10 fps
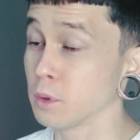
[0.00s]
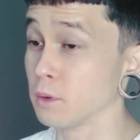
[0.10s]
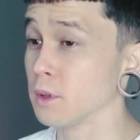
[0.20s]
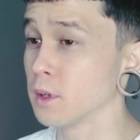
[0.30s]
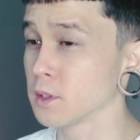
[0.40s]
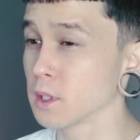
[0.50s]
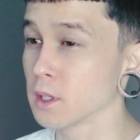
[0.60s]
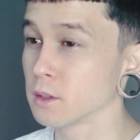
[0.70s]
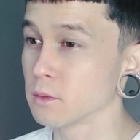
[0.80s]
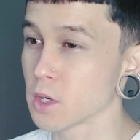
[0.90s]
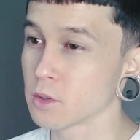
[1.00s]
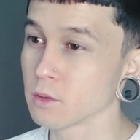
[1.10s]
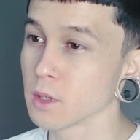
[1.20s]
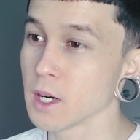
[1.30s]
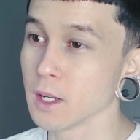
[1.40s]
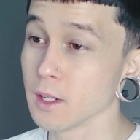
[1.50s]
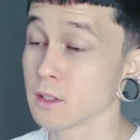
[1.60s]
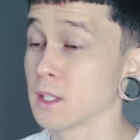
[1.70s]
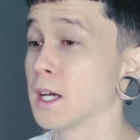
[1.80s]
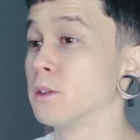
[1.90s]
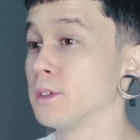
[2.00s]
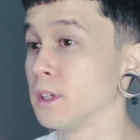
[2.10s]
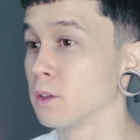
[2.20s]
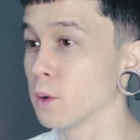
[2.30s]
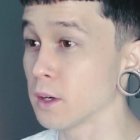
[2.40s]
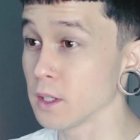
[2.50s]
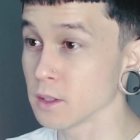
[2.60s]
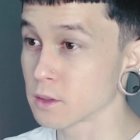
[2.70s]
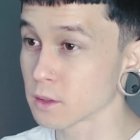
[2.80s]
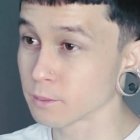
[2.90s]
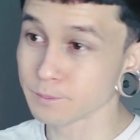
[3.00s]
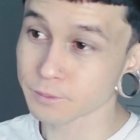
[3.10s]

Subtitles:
Pluto has gone retrograde. It is now in Aquarius.